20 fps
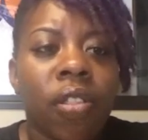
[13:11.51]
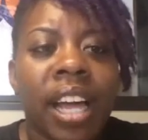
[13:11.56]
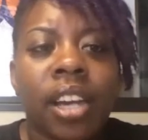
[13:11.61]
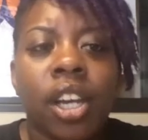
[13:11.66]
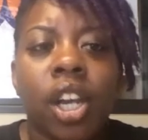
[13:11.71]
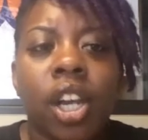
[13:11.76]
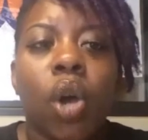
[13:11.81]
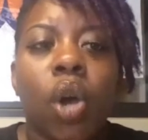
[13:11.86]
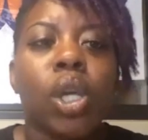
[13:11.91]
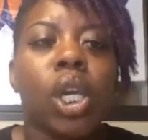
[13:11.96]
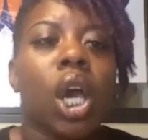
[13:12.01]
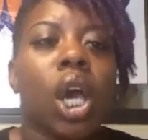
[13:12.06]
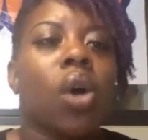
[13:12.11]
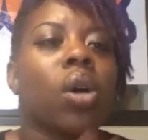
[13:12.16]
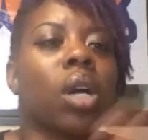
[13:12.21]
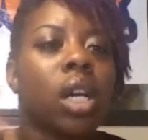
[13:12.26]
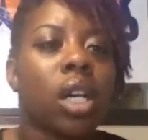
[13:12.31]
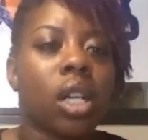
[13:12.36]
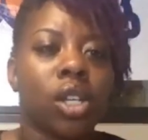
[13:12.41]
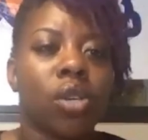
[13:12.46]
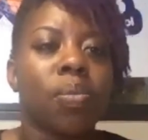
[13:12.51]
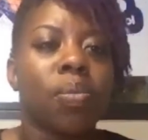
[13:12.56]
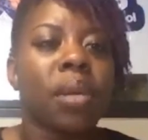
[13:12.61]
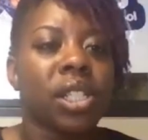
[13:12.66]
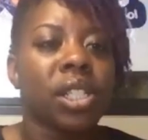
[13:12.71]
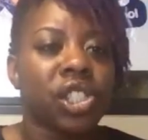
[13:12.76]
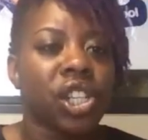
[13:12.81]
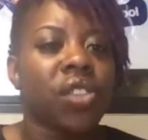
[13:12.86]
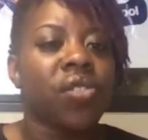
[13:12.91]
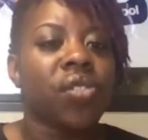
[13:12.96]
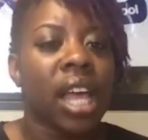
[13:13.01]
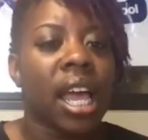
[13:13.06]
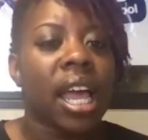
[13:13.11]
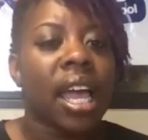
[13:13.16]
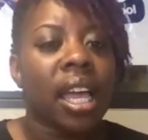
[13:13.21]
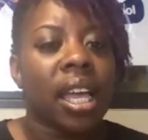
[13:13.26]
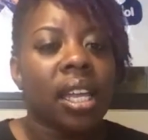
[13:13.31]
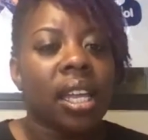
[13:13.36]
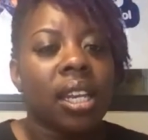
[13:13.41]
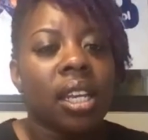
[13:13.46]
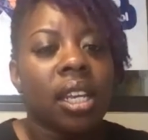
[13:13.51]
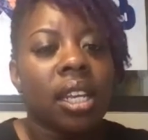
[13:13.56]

I know yoga, you mentioned that.